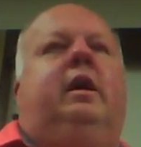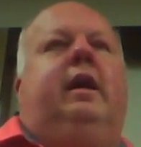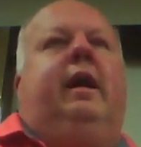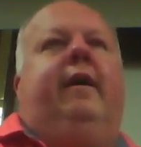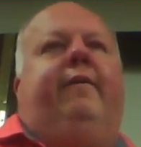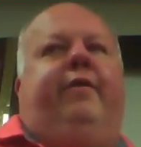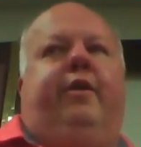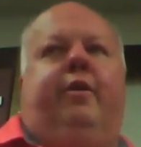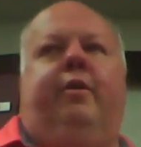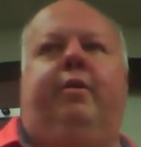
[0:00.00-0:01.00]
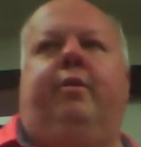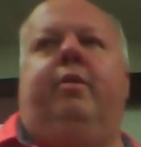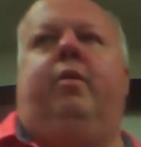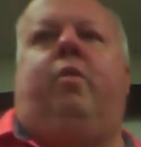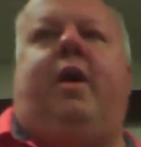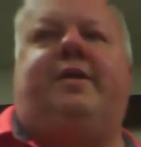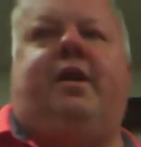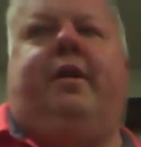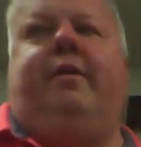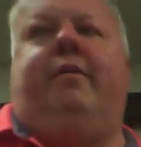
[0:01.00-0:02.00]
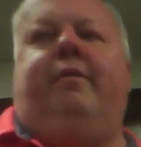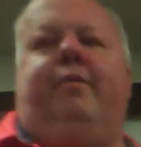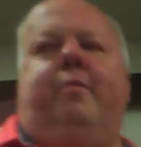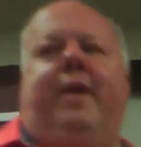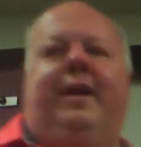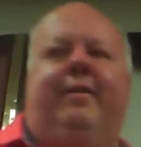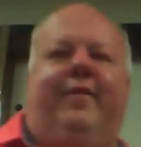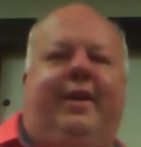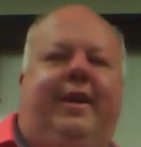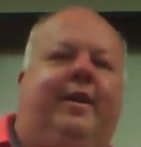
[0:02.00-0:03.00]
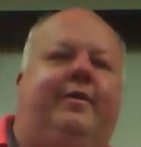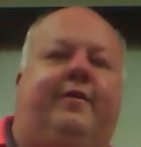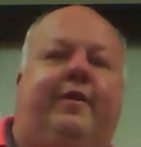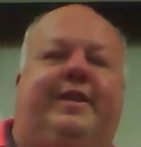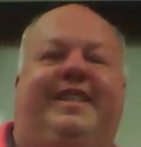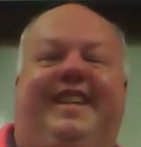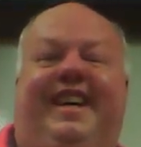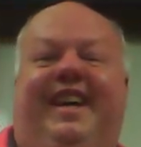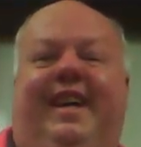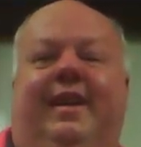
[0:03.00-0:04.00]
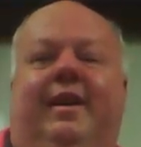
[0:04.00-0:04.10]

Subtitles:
if you watch all the remaining videos for today,